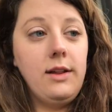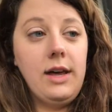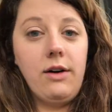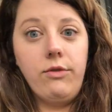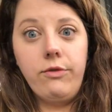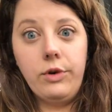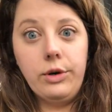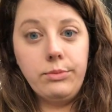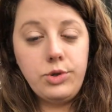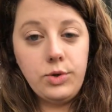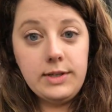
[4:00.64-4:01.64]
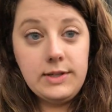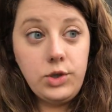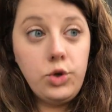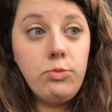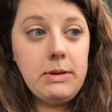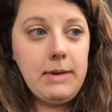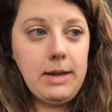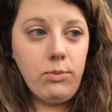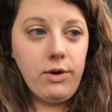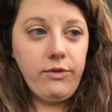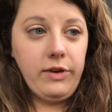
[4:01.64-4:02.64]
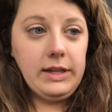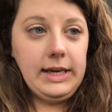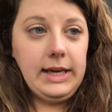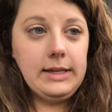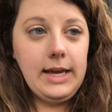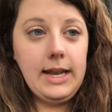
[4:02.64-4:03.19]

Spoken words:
and allow for choices to be made more freely.